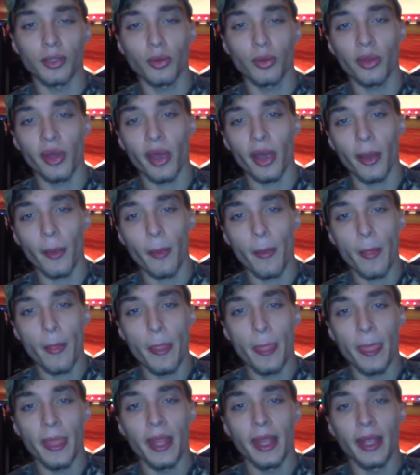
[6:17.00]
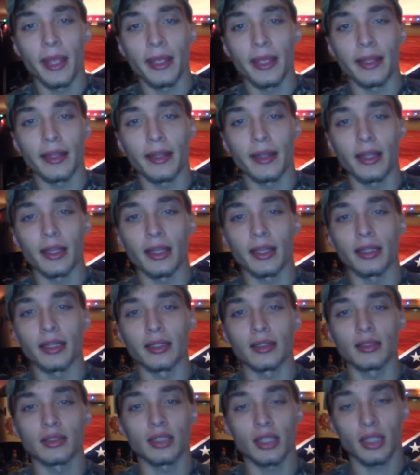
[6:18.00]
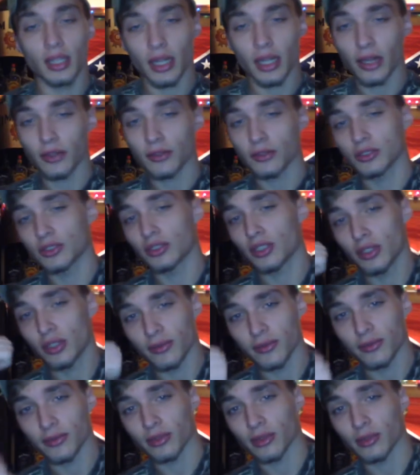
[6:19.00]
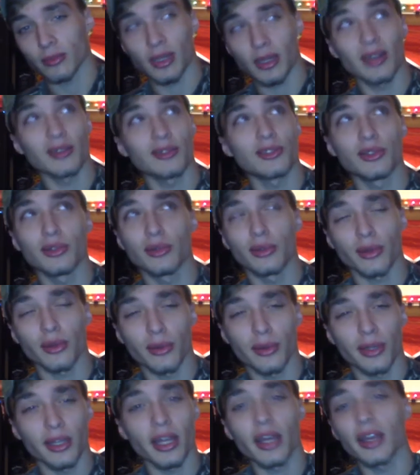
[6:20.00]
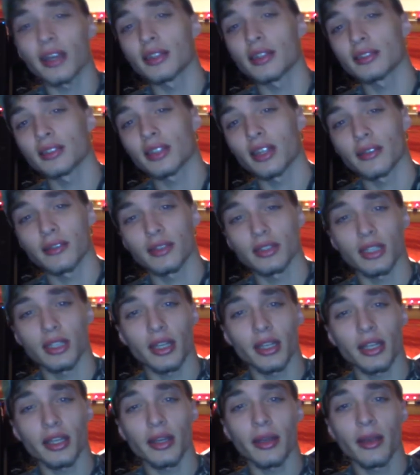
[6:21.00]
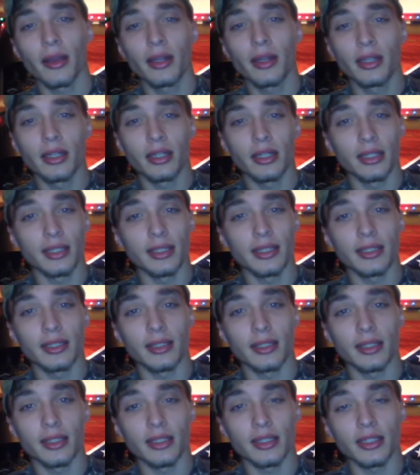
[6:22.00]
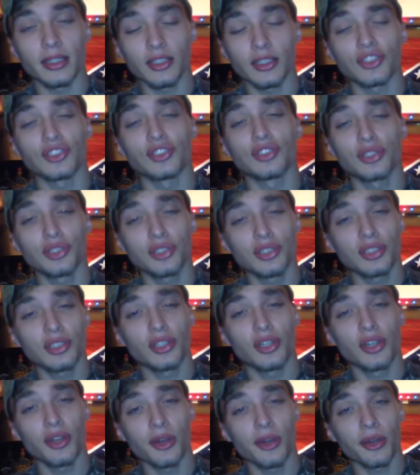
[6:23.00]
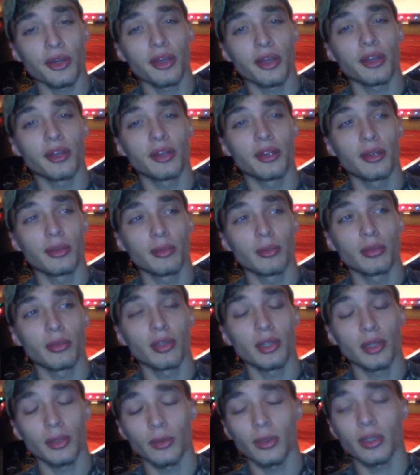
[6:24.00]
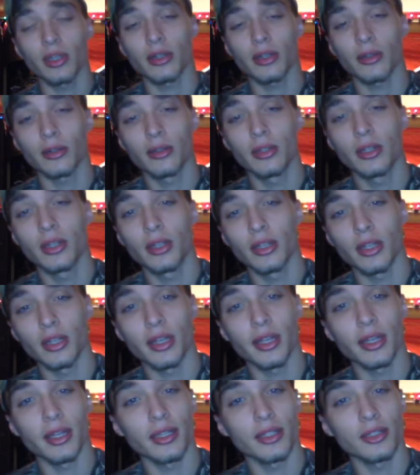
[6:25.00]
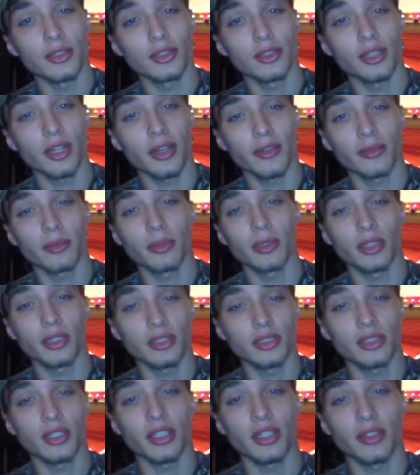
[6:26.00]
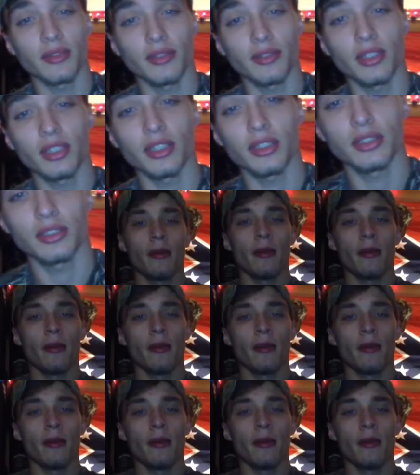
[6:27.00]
Do that, and then set it out in the sun for about 2 or 3 days, give or take, and then it should cook pretty well, and you should have a pretty stinky fish.